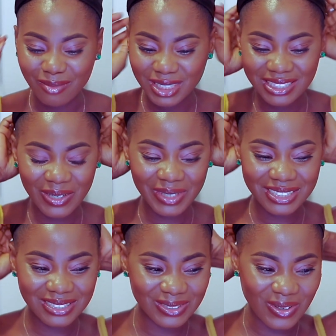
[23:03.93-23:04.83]
I'm just going
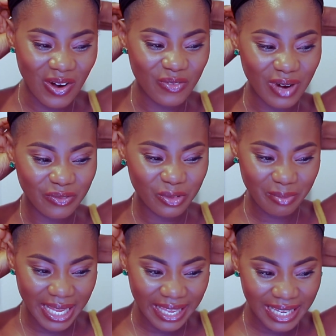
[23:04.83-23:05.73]
to unravel
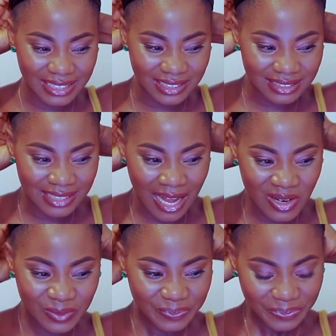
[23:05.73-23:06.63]
my hair just
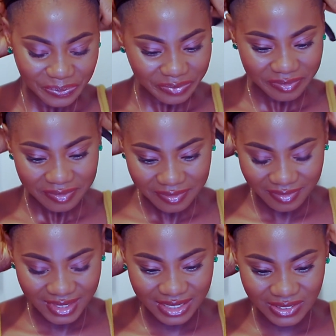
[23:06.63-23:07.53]
now
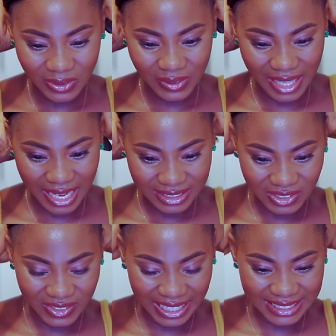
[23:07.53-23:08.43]
so
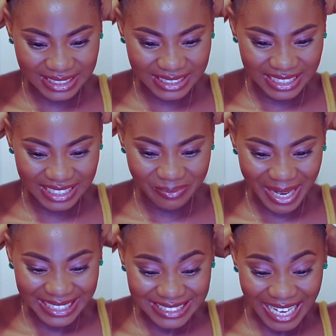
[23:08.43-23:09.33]
that you can see
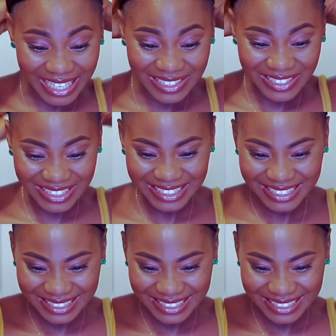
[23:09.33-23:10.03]
my entire look.